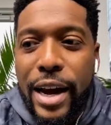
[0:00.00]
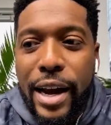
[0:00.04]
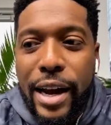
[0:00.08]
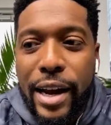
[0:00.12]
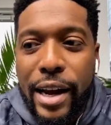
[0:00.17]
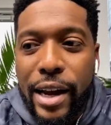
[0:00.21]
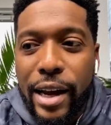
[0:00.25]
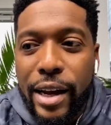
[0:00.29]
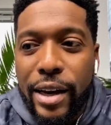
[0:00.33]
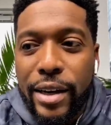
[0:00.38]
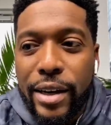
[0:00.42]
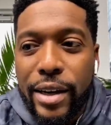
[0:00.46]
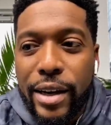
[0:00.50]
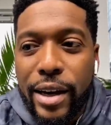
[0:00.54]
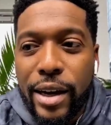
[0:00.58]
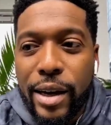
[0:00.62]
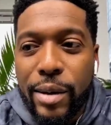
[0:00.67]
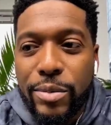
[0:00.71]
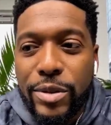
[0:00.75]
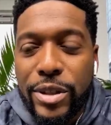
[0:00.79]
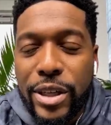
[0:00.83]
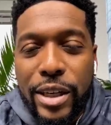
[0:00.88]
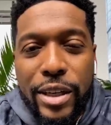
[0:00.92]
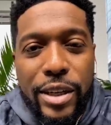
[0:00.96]
And
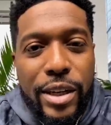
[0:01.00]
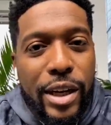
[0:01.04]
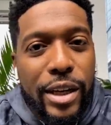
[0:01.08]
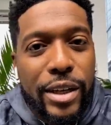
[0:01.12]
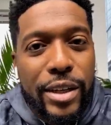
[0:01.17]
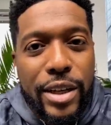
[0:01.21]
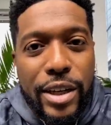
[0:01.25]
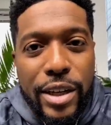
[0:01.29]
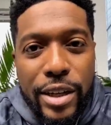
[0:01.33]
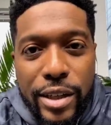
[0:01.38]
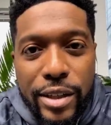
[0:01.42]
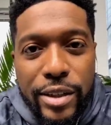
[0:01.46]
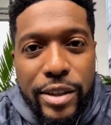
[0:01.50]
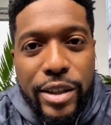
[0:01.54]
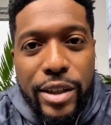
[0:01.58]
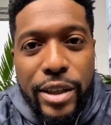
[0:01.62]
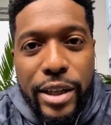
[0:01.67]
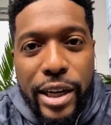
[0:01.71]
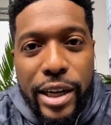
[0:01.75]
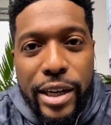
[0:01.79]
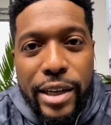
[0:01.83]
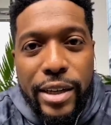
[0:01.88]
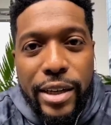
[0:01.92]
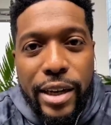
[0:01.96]
I'm telling you, I dug
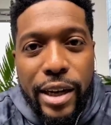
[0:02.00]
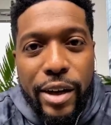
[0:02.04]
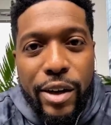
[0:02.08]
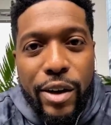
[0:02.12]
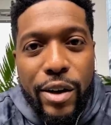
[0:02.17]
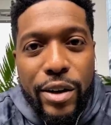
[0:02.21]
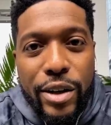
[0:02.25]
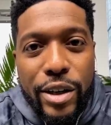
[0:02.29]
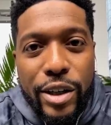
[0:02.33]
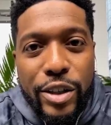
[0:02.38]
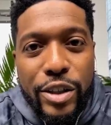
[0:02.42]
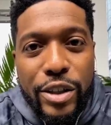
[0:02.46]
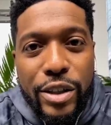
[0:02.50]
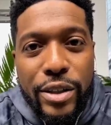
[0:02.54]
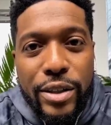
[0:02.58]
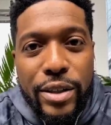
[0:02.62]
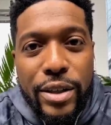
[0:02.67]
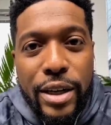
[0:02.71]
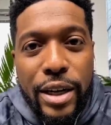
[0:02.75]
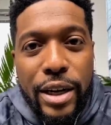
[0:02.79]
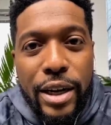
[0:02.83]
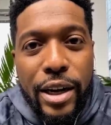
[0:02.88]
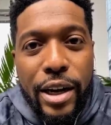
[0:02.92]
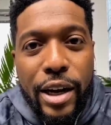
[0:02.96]
into that that
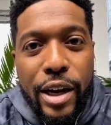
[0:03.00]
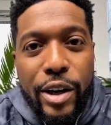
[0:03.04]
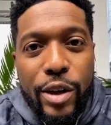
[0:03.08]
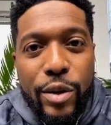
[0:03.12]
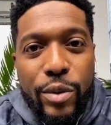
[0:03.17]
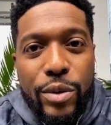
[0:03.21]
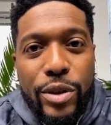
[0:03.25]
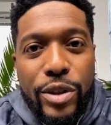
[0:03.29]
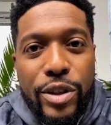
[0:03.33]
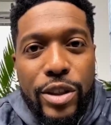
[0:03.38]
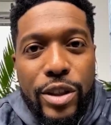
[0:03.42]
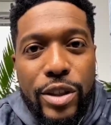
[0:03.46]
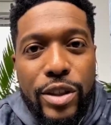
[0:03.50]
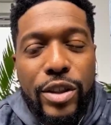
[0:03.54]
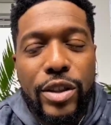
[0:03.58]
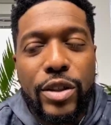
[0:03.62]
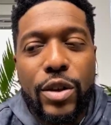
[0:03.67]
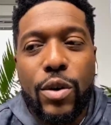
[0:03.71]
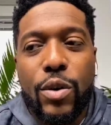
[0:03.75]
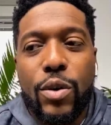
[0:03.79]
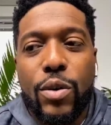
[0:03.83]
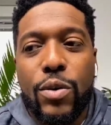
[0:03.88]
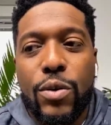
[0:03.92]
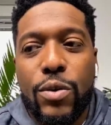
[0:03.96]
audition, and it was just
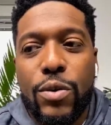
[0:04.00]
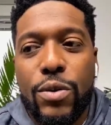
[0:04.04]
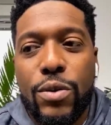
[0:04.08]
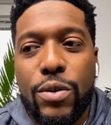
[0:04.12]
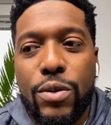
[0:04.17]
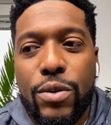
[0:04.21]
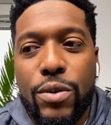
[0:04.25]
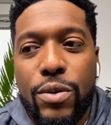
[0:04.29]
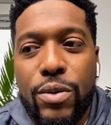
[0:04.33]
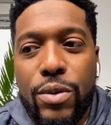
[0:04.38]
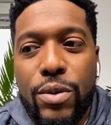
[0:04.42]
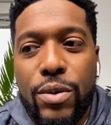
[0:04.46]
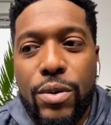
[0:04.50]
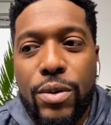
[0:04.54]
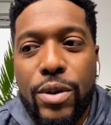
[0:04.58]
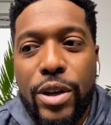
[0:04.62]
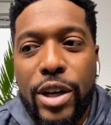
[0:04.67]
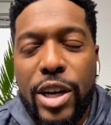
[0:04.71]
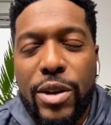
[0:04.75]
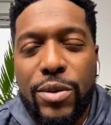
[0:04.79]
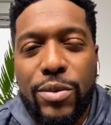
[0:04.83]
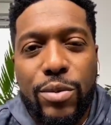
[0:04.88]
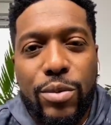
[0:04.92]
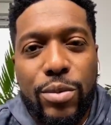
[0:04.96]
so,
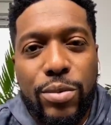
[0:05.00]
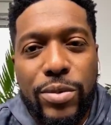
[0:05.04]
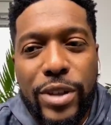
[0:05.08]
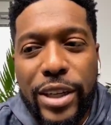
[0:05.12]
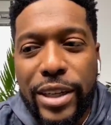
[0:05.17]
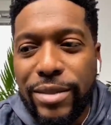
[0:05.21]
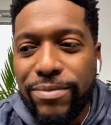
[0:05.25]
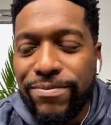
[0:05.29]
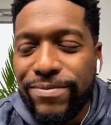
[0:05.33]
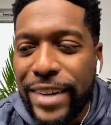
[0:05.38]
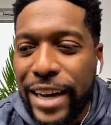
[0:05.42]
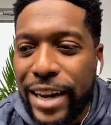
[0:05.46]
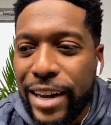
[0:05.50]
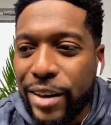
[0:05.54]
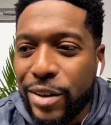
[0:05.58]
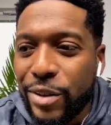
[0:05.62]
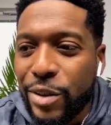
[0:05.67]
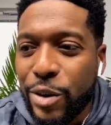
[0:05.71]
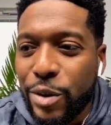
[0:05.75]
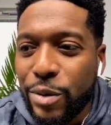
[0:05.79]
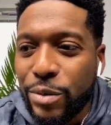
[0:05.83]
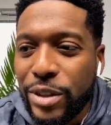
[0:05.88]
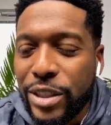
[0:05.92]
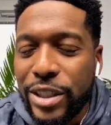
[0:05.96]
and, I
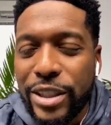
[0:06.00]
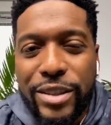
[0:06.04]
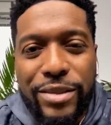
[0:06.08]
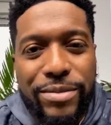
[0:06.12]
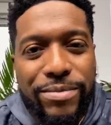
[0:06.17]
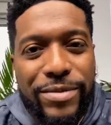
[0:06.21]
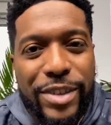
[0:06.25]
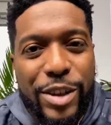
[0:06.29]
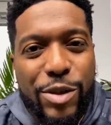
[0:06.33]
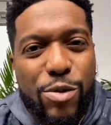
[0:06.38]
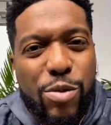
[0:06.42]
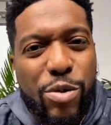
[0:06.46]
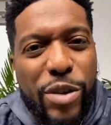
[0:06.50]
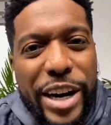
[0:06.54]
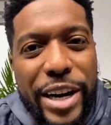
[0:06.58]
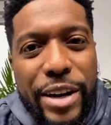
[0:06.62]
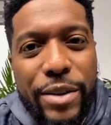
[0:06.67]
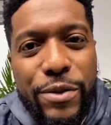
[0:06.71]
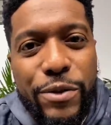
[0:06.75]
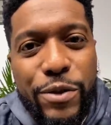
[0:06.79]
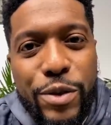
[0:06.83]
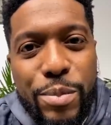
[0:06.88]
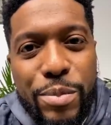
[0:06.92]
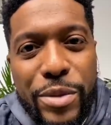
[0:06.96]
don't know, just
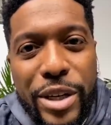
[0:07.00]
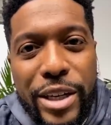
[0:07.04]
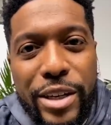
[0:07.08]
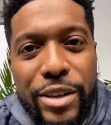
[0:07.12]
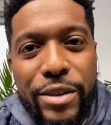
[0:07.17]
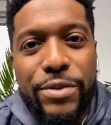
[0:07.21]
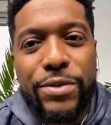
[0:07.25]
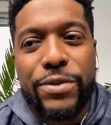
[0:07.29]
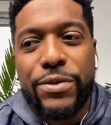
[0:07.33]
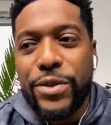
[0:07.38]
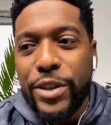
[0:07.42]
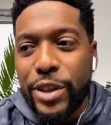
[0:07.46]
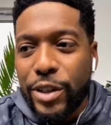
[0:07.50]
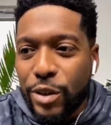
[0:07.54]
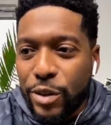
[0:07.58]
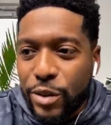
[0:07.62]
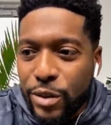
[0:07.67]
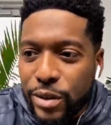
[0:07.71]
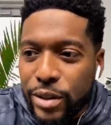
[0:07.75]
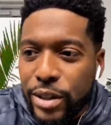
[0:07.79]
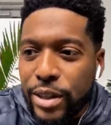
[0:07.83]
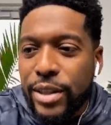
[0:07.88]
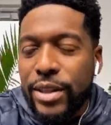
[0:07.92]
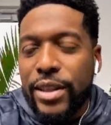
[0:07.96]
great for me to
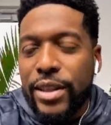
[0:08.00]
feel